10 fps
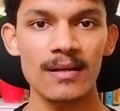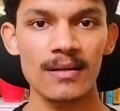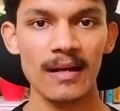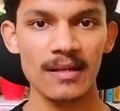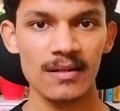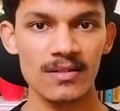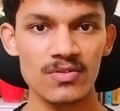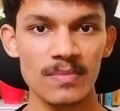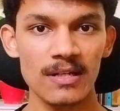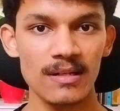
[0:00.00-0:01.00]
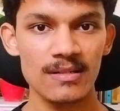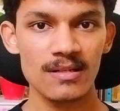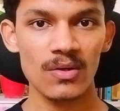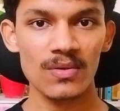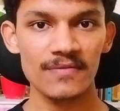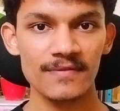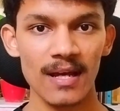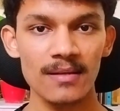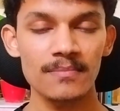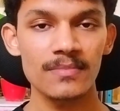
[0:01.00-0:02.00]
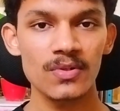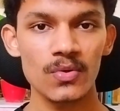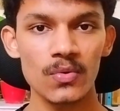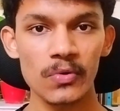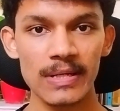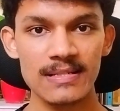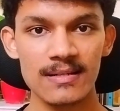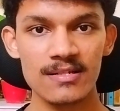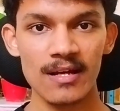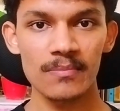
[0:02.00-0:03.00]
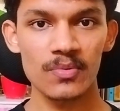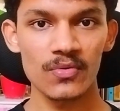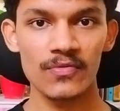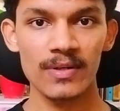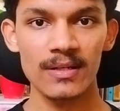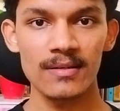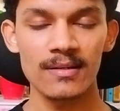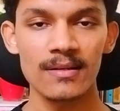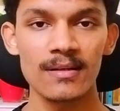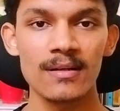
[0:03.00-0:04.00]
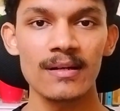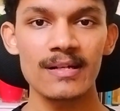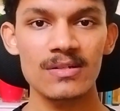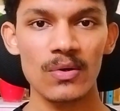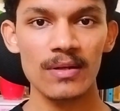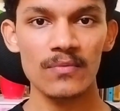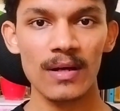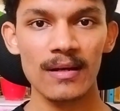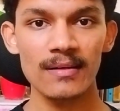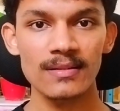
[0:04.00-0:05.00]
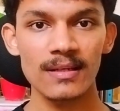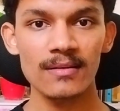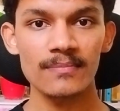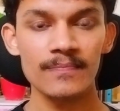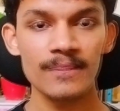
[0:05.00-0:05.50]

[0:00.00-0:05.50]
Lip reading: Writing a resume needs a lot of time to do research and proofread. It's not a one-night thing.